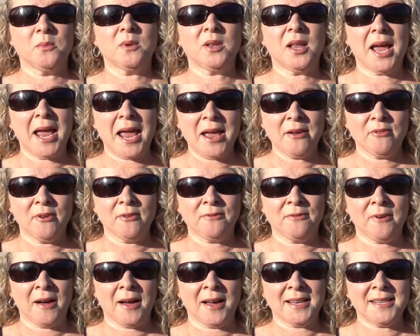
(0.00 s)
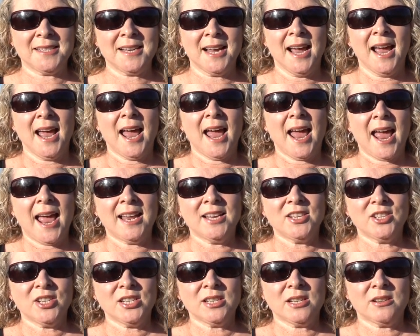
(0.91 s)
you will ever find,
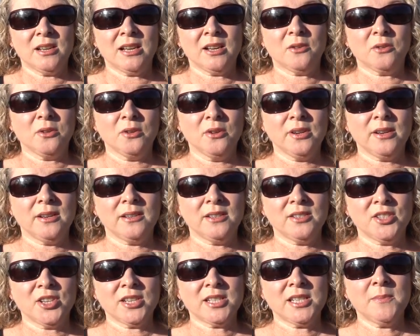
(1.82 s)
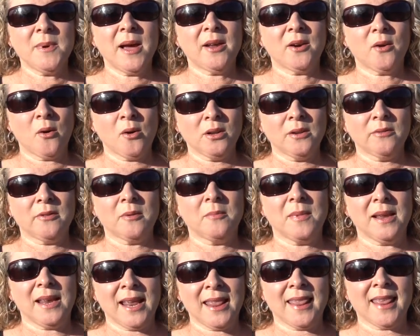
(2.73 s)
and she's included just about all of
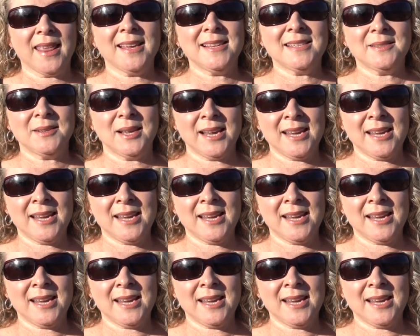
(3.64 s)
them in these